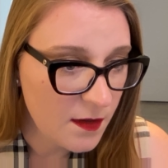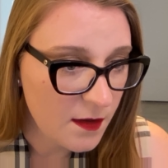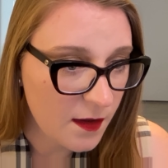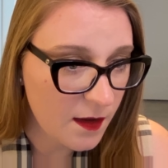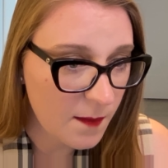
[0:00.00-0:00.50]

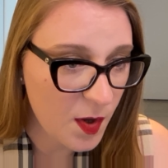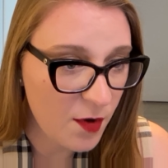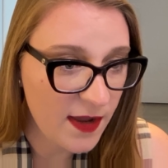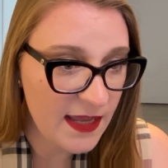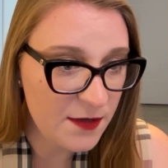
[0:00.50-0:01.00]
All
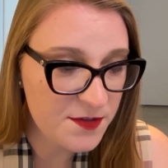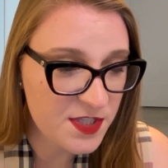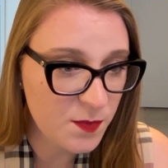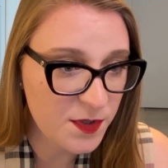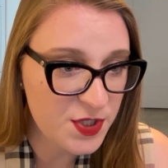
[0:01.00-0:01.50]
right, here's
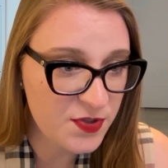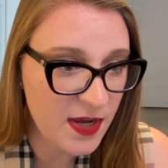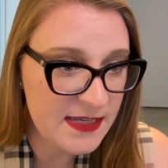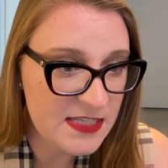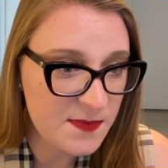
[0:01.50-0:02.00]
the word
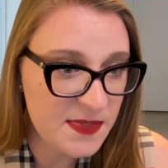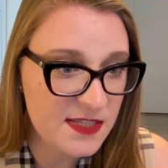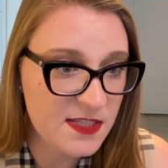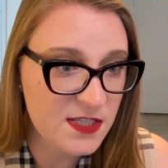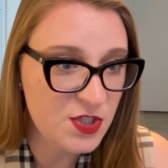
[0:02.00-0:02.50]
trust, but
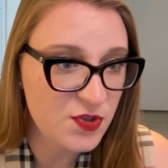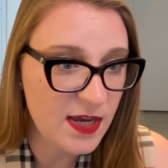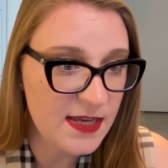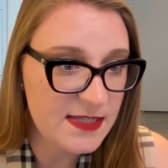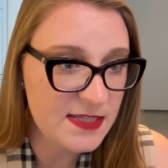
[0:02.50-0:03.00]
this is
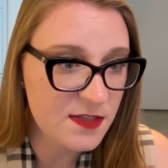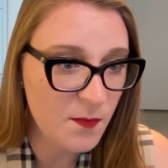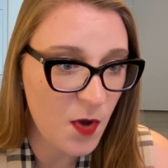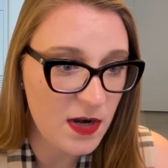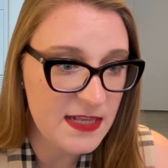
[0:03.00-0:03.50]
trust
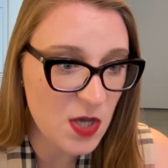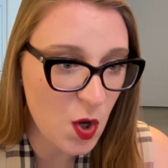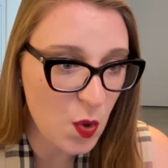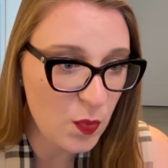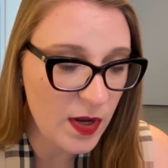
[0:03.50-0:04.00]
on its
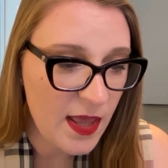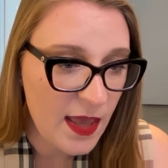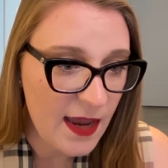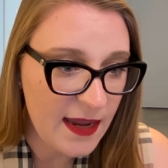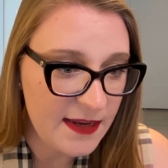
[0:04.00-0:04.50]
own.
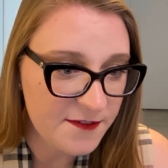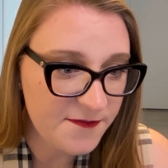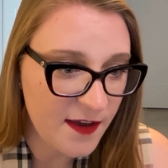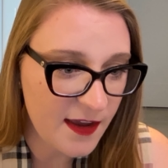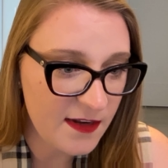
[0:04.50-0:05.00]
I need to
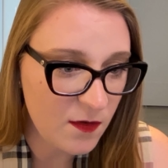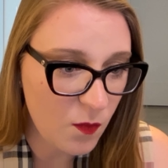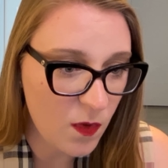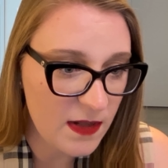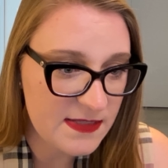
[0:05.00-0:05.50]
find
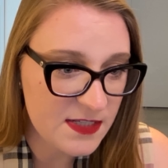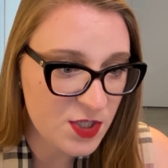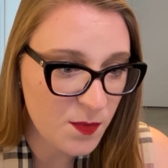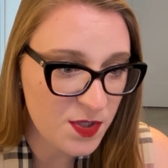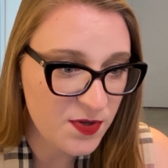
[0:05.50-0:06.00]
ones that
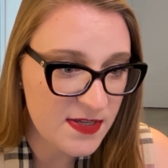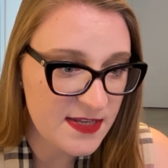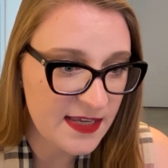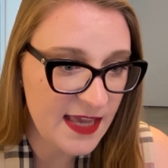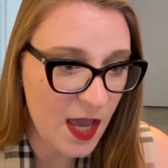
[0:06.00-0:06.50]
start with trust
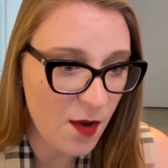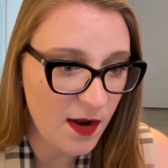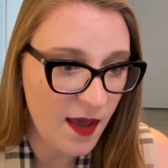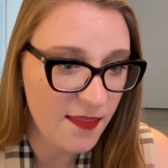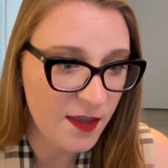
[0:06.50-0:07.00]
account.
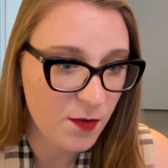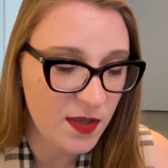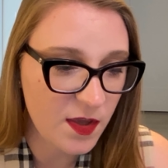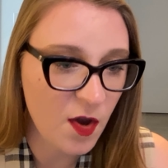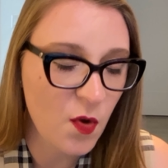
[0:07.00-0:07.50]
There we
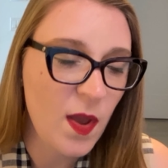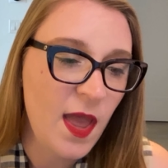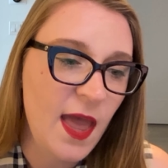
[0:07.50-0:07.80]
go.